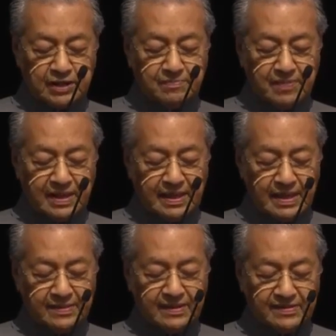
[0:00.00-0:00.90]
by
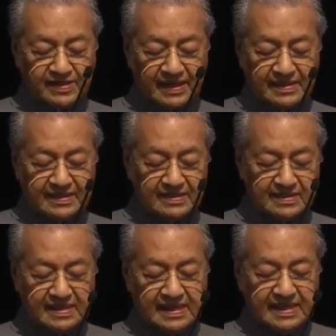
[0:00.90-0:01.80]
other sectors
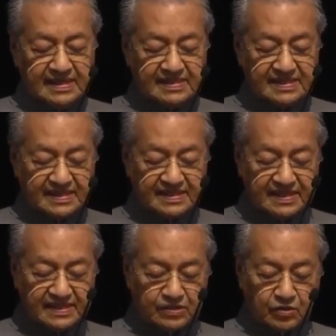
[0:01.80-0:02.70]
such
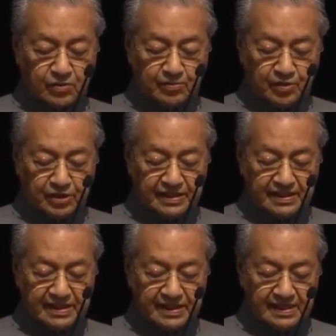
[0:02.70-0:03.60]
as
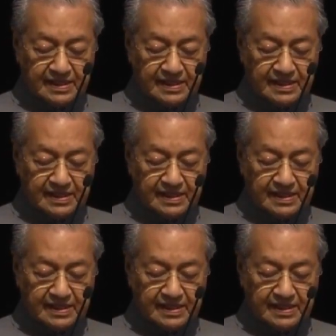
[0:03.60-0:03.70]
commodities